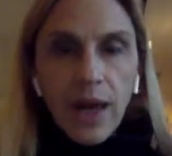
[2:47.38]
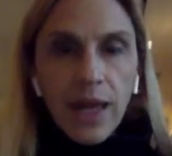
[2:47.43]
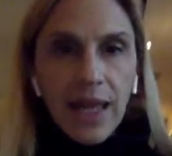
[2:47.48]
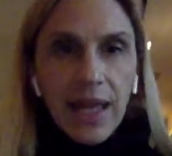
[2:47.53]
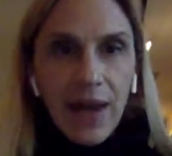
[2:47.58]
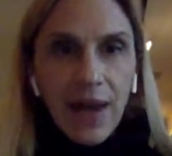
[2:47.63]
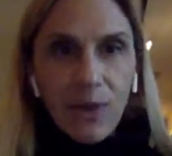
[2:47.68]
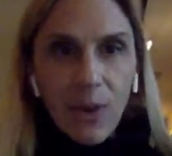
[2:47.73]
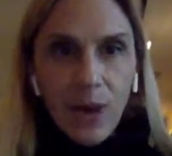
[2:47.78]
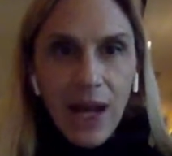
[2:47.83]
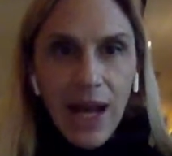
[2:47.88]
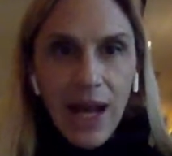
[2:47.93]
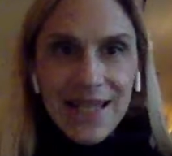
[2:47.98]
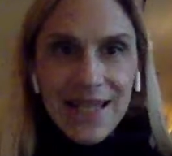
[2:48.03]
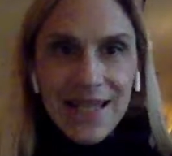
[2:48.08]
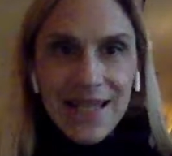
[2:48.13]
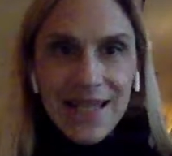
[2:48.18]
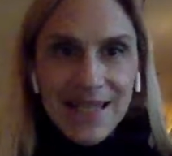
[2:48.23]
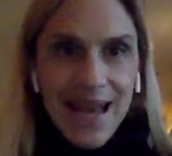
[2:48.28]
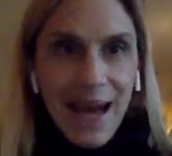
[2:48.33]
Again, what
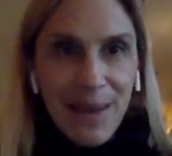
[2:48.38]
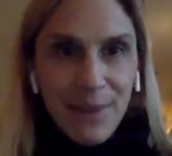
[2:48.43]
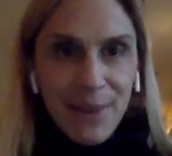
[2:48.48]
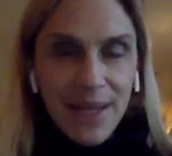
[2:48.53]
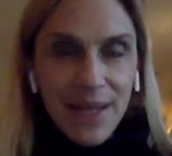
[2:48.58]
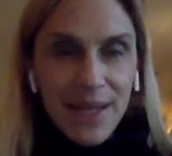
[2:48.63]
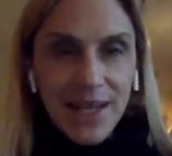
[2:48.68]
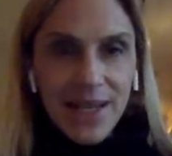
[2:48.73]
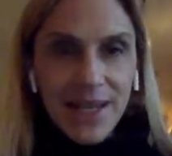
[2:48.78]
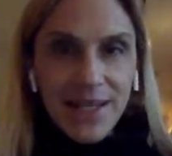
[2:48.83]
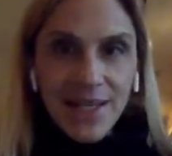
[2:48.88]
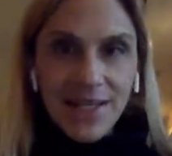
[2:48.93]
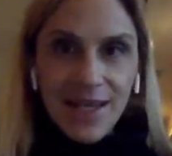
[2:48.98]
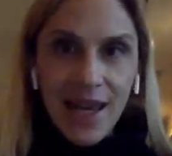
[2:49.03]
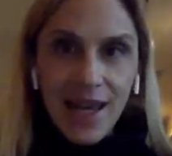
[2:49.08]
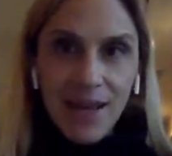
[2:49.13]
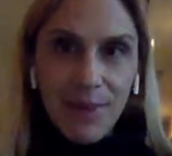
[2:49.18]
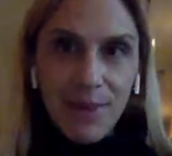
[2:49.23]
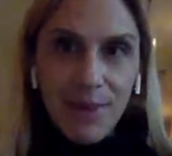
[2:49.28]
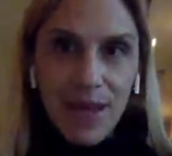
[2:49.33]
has to happen is it's
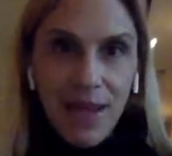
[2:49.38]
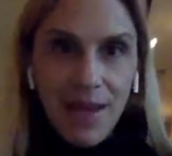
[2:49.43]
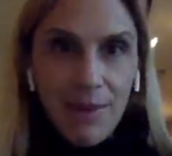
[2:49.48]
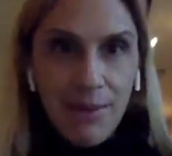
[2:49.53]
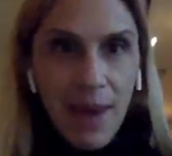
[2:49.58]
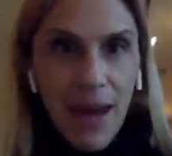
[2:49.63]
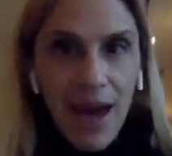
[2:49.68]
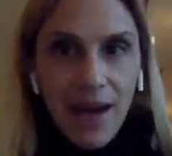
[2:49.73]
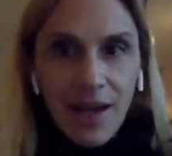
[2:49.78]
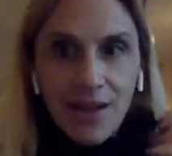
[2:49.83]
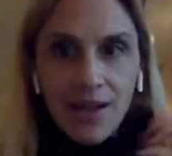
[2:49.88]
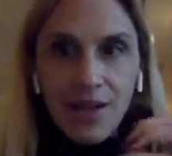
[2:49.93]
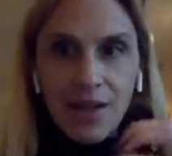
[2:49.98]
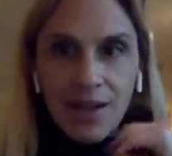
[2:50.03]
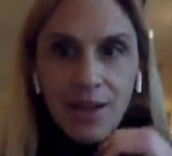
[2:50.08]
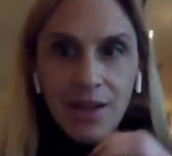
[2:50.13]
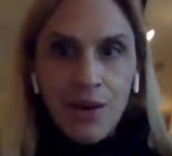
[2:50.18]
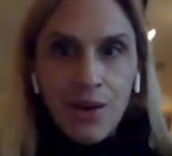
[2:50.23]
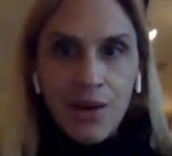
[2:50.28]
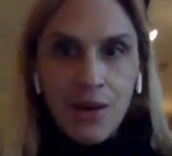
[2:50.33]
got to make impact
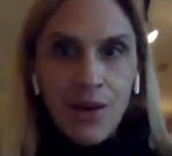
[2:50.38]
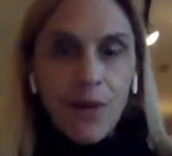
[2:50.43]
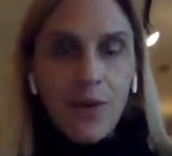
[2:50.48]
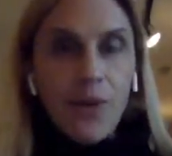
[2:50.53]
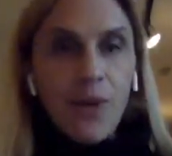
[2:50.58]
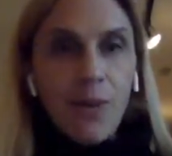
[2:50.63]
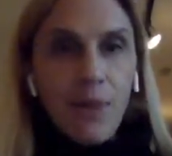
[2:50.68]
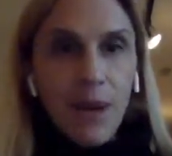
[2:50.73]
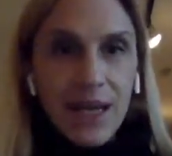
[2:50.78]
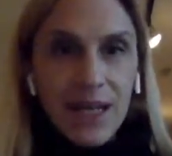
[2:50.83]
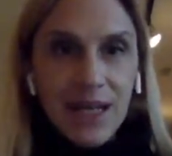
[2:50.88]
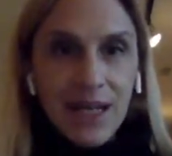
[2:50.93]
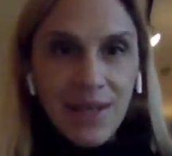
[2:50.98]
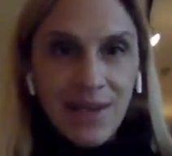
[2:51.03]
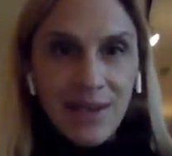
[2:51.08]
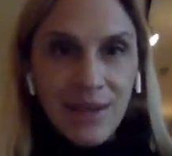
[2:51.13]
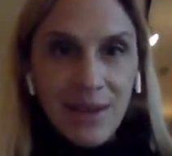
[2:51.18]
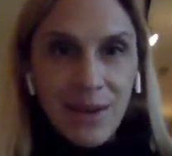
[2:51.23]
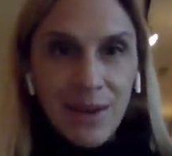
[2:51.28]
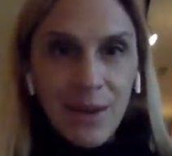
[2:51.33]
or
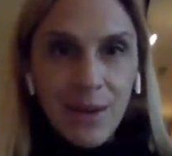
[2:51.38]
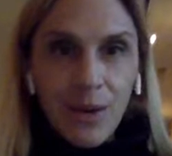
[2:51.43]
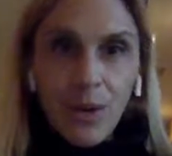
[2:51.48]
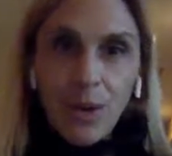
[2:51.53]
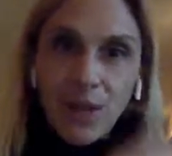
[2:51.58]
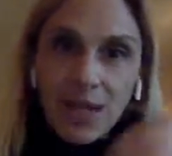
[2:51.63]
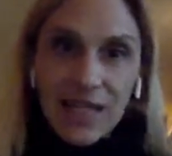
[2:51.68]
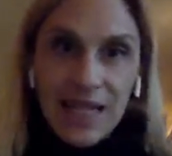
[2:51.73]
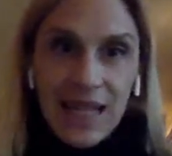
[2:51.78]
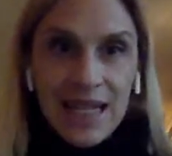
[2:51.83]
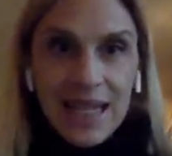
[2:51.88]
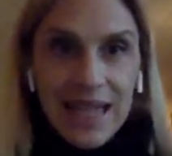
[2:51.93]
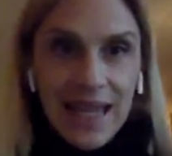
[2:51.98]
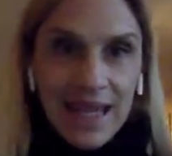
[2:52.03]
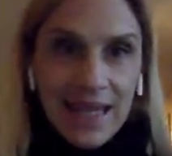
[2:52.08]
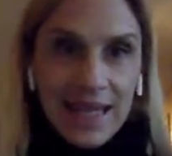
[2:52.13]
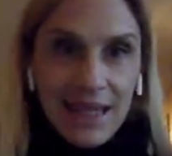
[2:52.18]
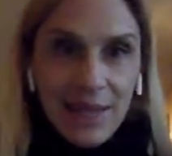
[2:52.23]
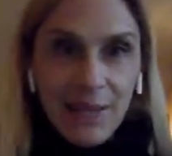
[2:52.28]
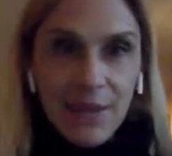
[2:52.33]
money, or it's got to
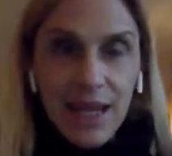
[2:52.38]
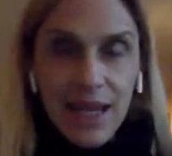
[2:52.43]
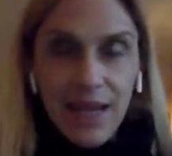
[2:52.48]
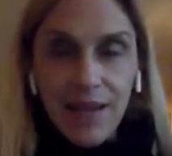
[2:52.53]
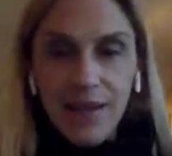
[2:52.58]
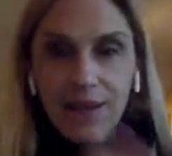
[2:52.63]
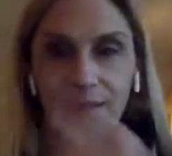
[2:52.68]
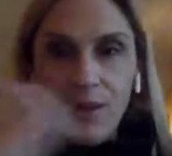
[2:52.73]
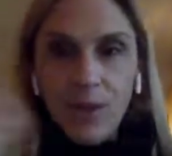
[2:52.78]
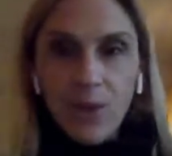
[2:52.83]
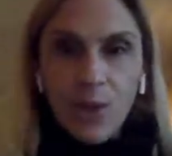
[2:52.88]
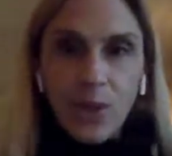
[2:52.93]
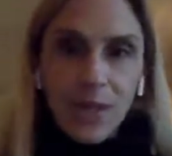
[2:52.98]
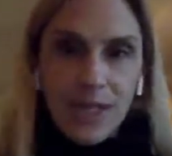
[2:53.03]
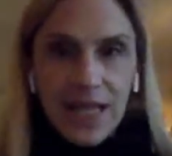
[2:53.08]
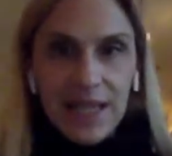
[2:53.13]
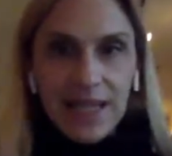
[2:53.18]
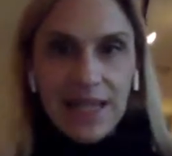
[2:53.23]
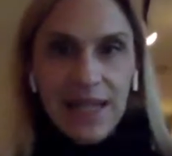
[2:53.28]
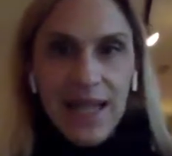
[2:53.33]
get eliminated or
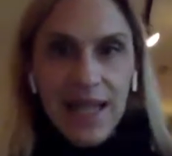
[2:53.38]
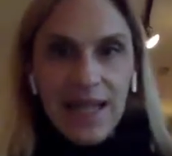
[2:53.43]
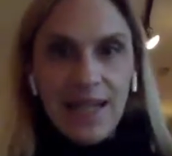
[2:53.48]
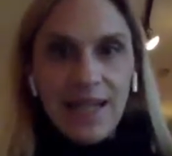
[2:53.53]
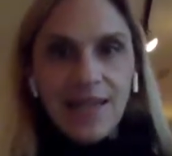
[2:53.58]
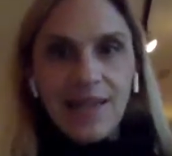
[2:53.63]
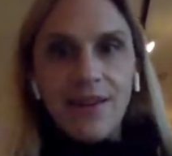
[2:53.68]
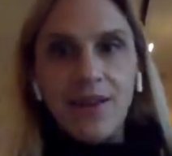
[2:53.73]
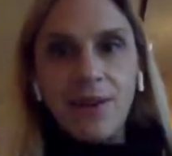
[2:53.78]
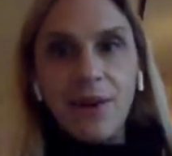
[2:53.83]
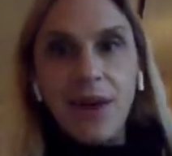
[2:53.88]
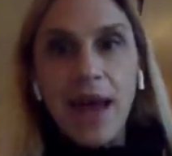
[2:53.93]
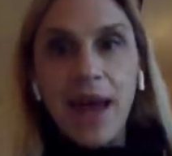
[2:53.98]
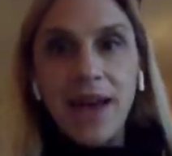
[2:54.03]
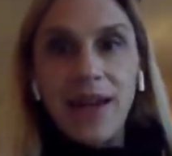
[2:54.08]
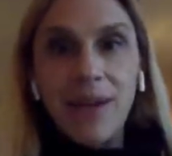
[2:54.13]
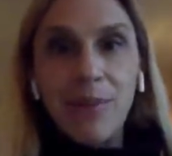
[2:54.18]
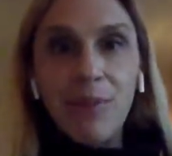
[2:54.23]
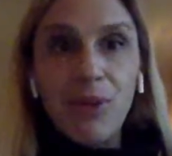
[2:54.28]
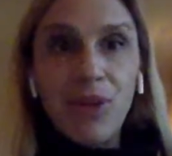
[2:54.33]
delegated.
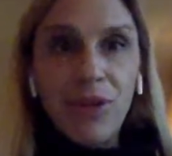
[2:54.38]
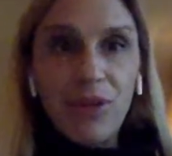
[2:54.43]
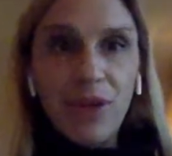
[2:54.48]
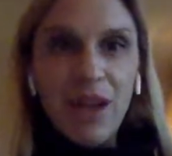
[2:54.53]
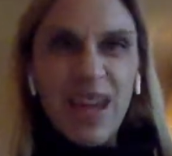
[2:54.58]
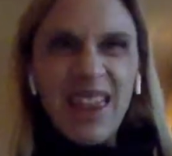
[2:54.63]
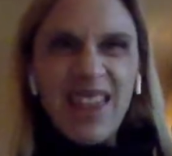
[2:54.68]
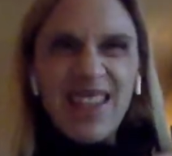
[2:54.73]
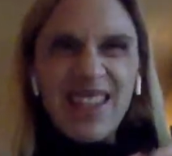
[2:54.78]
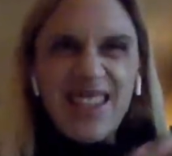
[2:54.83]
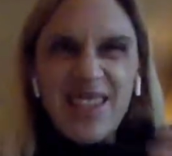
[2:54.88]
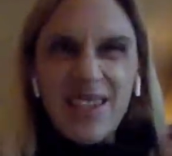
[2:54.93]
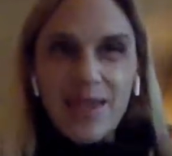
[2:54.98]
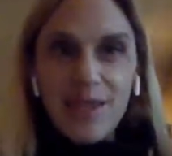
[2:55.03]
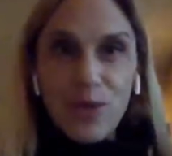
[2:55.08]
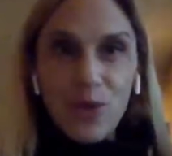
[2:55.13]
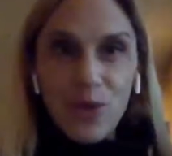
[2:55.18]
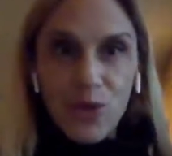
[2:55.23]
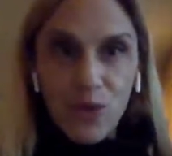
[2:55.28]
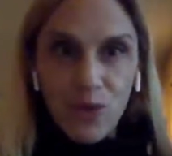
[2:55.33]
Okay, number three, this is
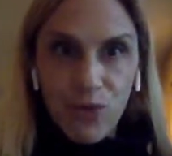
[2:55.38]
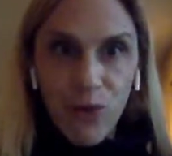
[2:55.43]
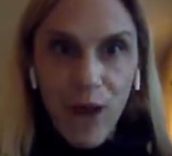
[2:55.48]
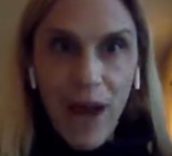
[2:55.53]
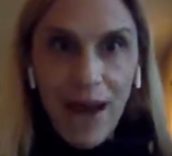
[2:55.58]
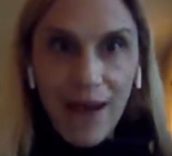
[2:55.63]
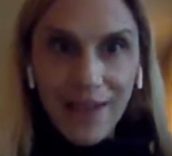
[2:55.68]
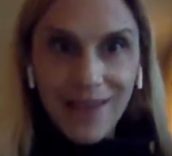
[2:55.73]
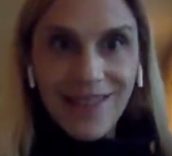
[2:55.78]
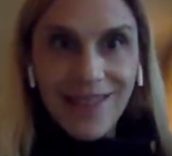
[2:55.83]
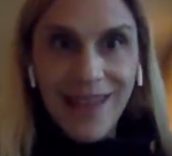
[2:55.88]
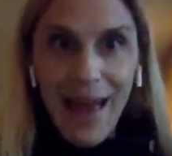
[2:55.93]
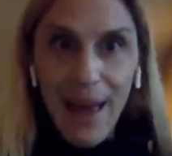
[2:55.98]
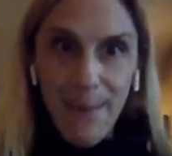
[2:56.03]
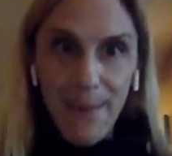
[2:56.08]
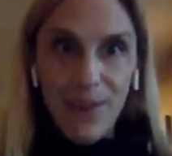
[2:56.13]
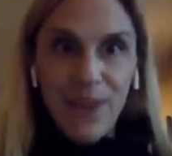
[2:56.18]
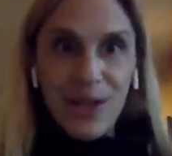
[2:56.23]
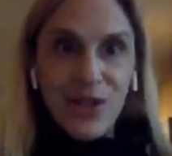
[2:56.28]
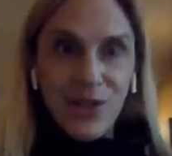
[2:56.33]
the most radical,
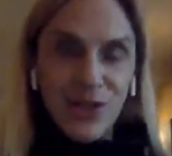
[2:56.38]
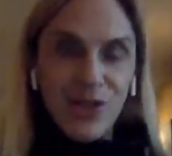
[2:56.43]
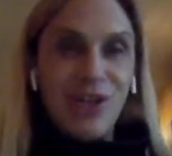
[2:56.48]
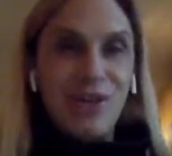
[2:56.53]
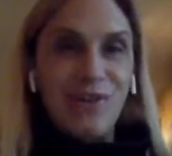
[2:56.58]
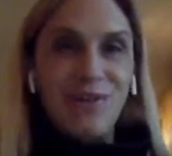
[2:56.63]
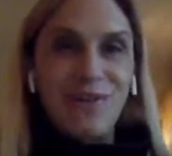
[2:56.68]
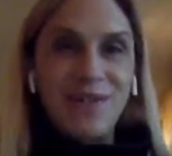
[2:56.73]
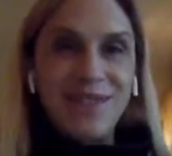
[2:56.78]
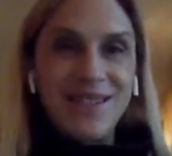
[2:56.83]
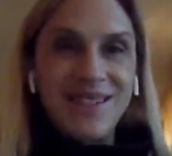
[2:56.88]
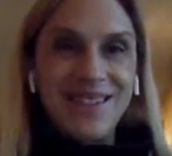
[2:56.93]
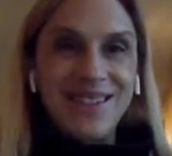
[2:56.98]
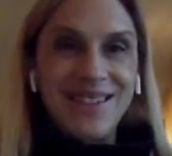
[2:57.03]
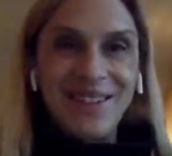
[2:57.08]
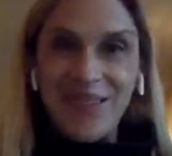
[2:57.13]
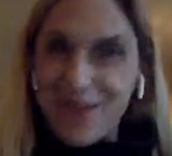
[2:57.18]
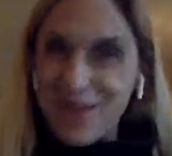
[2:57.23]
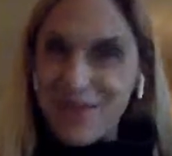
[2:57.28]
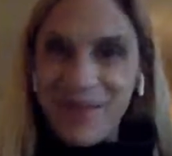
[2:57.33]
epic shift
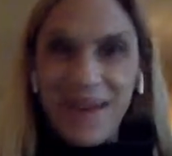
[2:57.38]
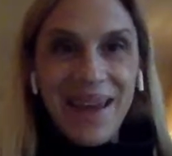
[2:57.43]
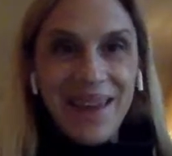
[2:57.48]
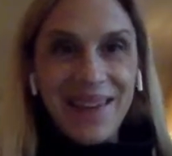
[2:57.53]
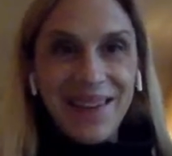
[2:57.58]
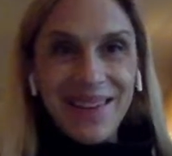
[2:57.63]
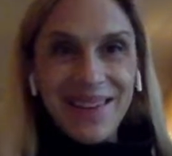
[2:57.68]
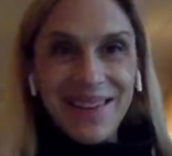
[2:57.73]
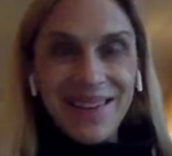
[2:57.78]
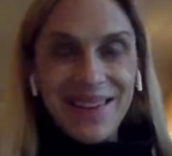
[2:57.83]
you can make.